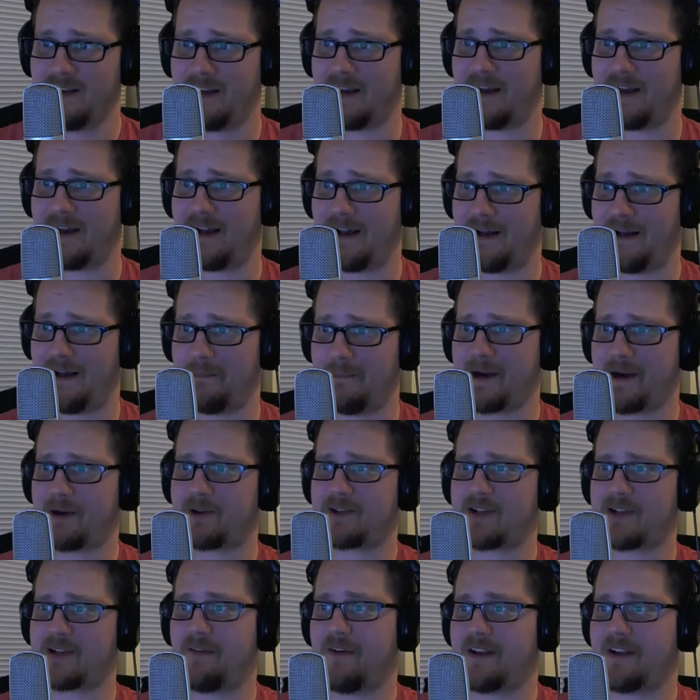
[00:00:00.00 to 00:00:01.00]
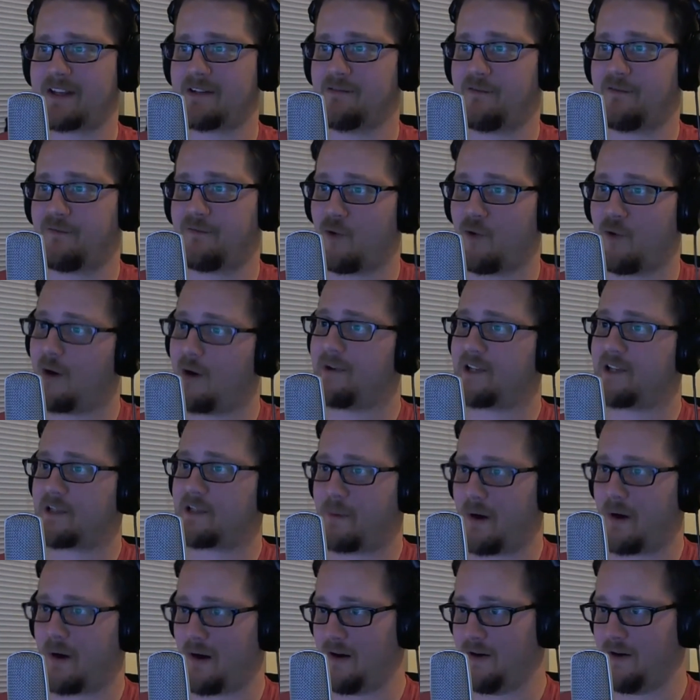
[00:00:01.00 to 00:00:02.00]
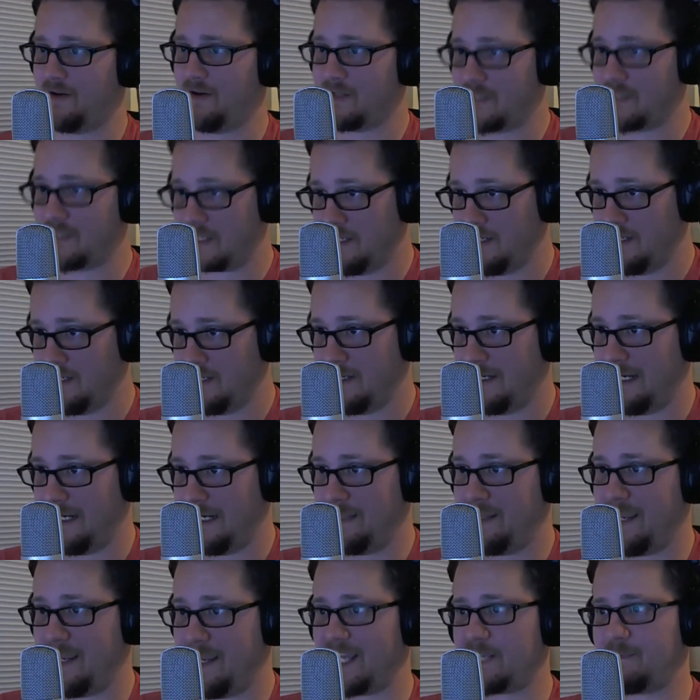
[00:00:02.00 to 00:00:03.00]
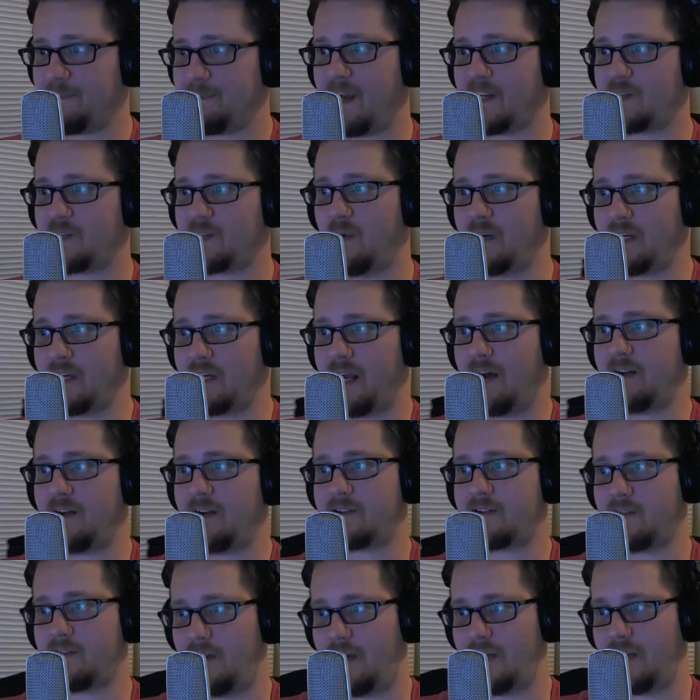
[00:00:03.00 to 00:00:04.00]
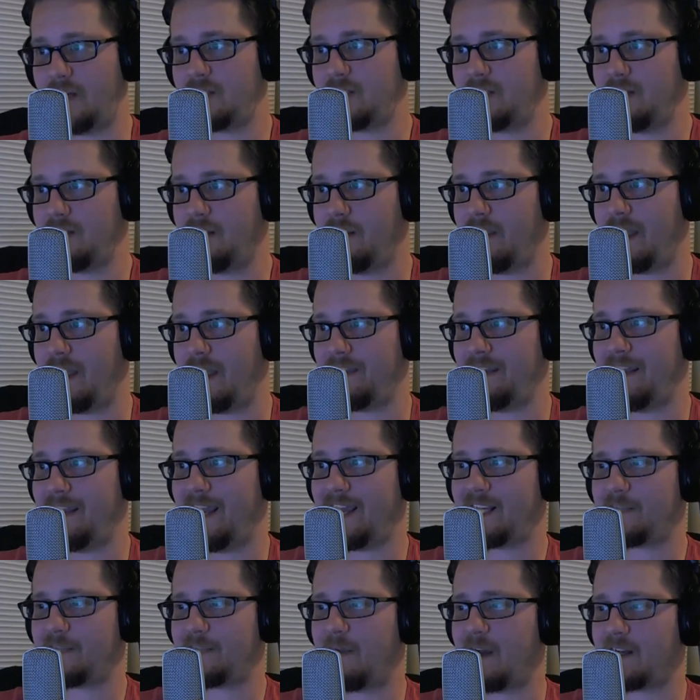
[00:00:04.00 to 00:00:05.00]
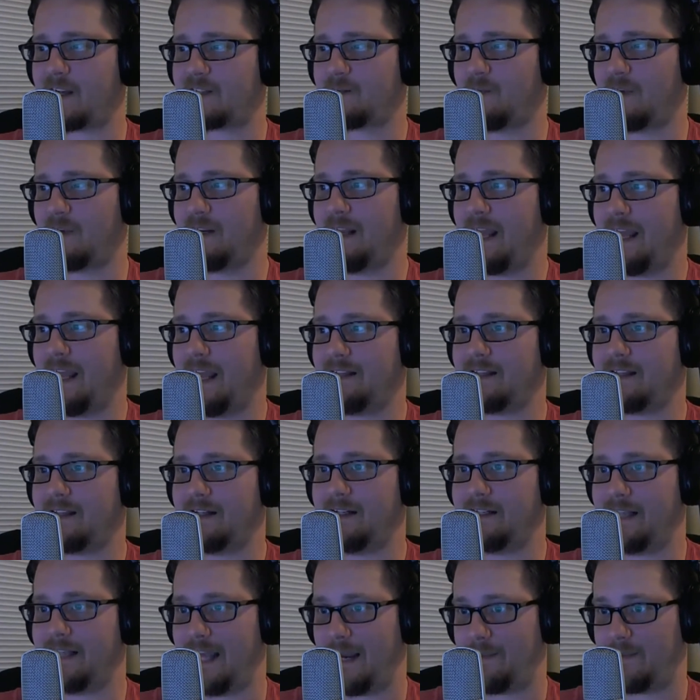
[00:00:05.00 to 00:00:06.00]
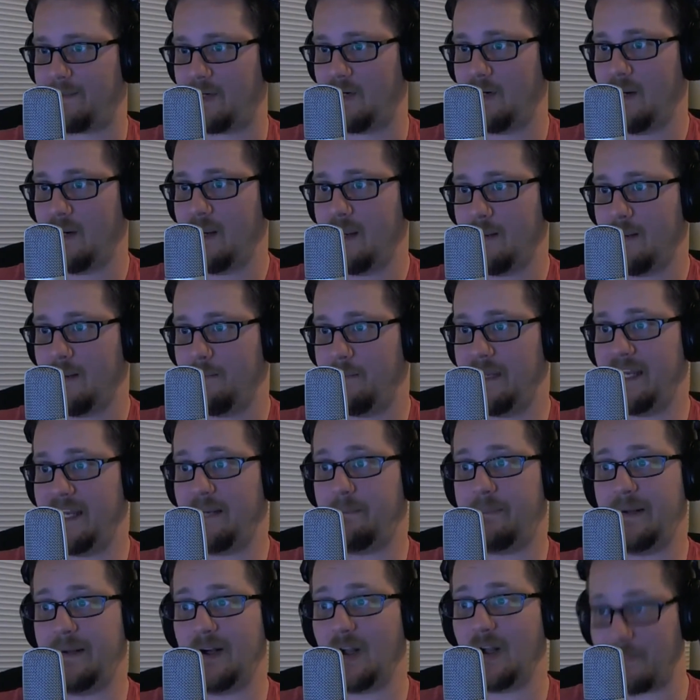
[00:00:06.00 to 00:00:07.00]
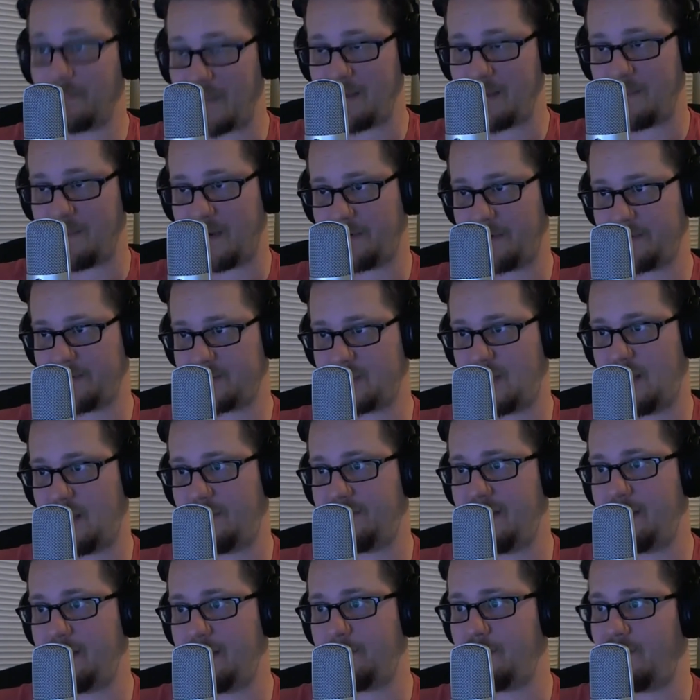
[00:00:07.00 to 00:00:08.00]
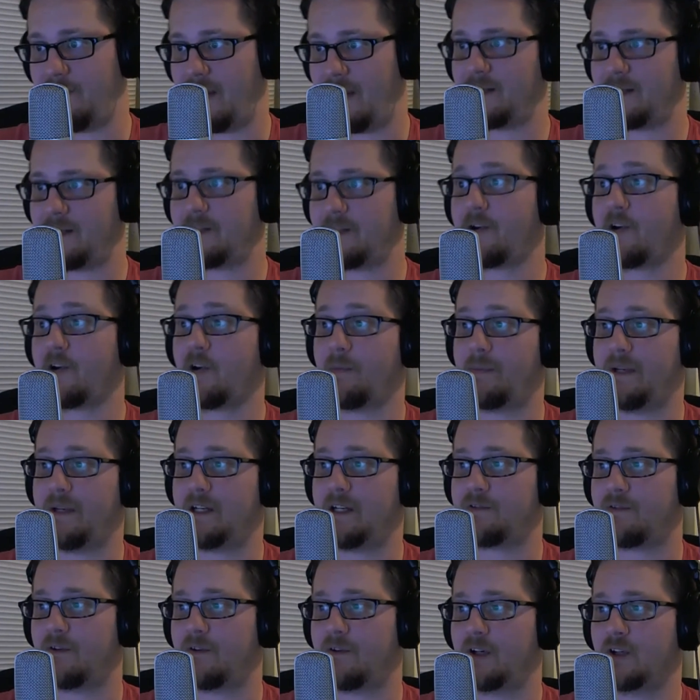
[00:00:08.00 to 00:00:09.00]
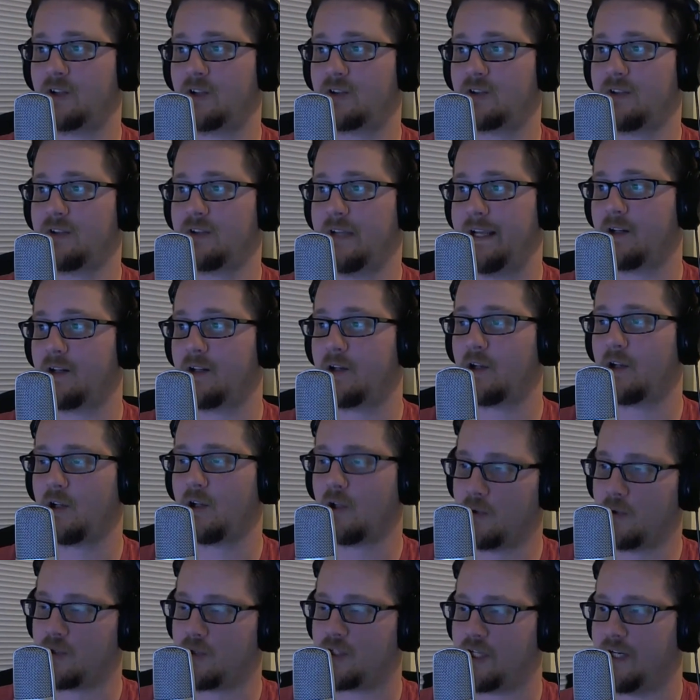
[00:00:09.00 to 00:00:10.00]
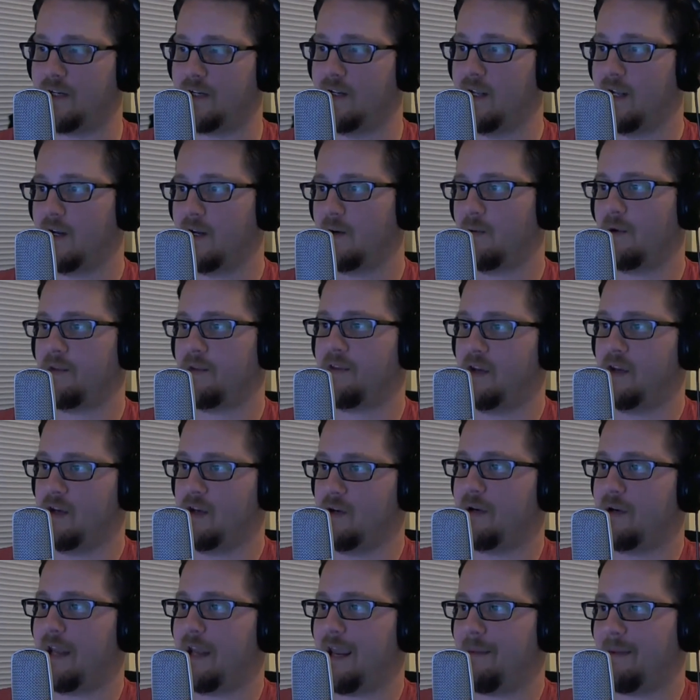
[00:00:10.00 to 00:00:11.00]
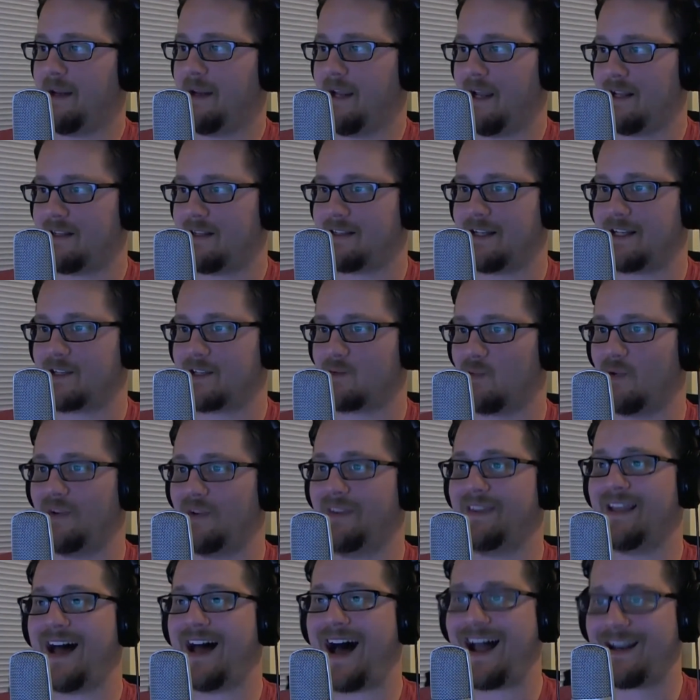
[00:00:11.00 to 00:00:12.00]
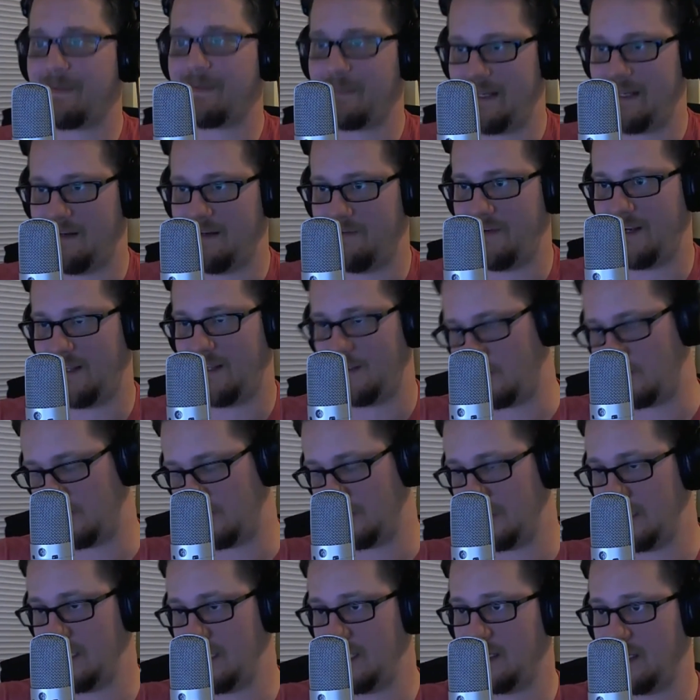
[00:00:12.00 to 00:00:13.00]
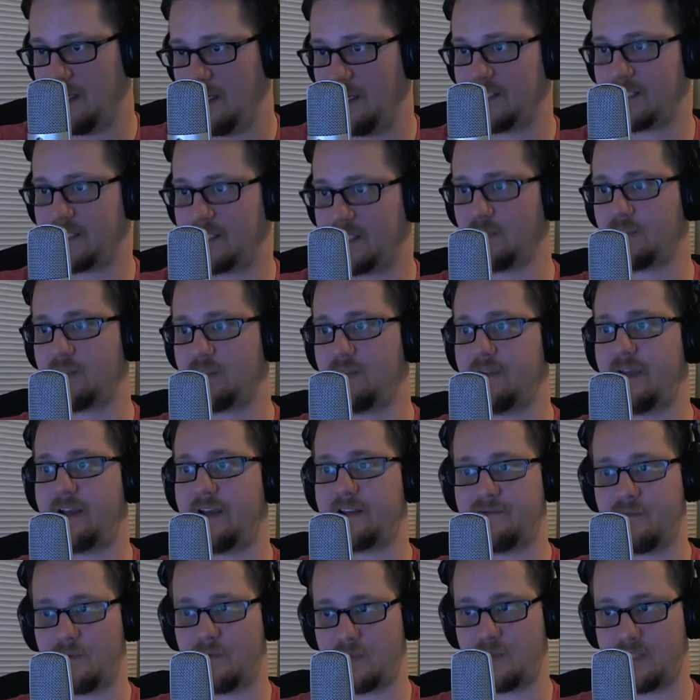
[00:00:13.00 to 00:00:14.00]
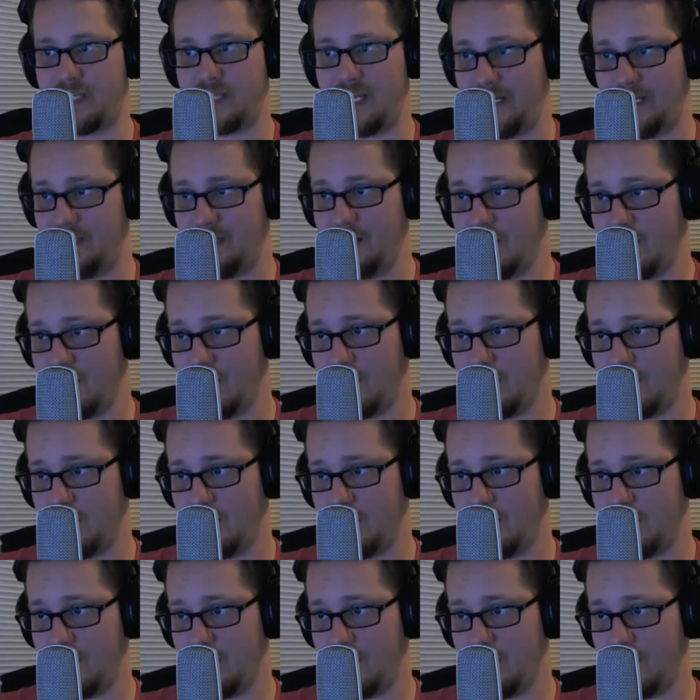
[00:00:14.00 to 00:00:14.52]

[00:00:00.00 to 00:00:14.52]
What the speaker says: Microsoft has informed its partners in the Xbox One console launch that the Xbox One headset adapter being built by Microsoft and provided to Turtle Beach for inclusion with the new gaming headsets will not be available until 2014.